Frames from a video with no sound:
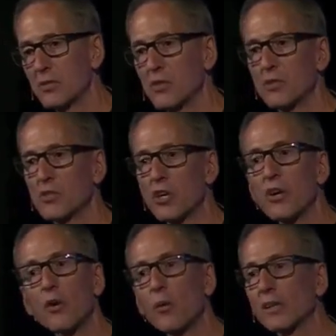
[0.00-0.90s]
to
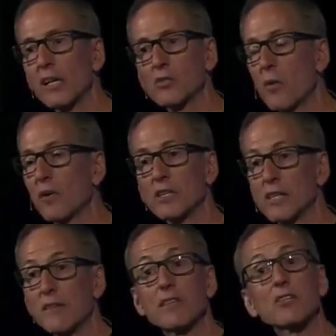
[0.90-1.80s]
journey with us over this,
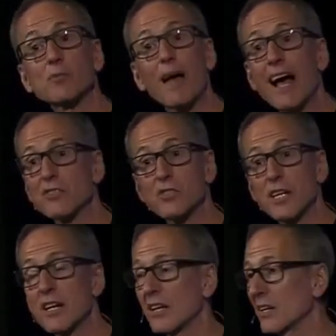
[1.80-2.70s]
even this past
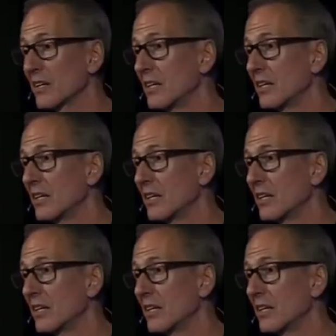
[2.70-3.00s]
year,